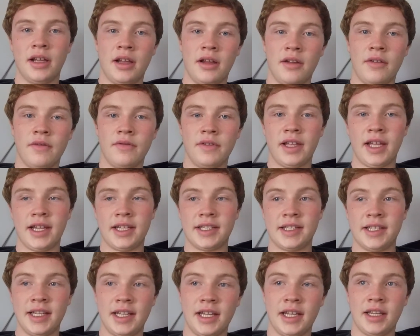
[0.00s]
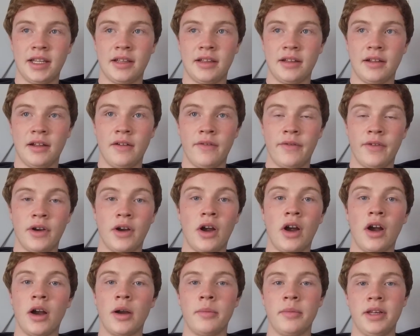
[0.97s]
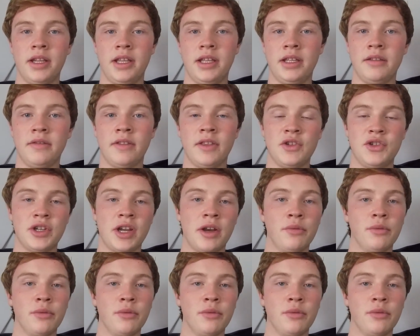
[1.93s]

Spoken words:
of like singing for a harmony, the